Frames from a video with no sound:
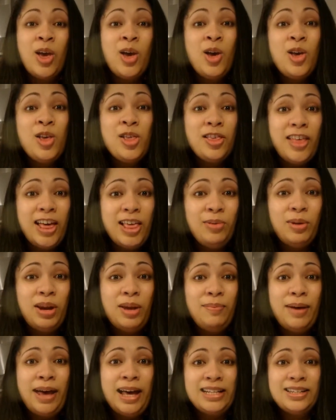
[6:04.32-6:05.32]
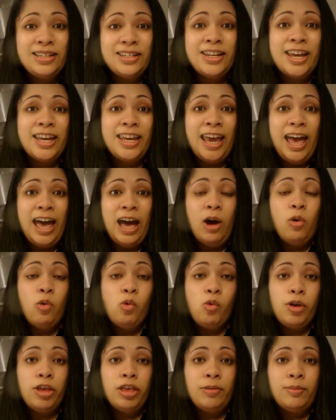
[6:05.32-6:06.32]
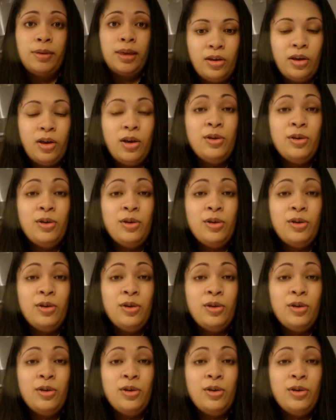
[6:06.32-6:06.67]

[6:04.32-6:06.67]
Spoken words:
So that's what I pack to take out with me.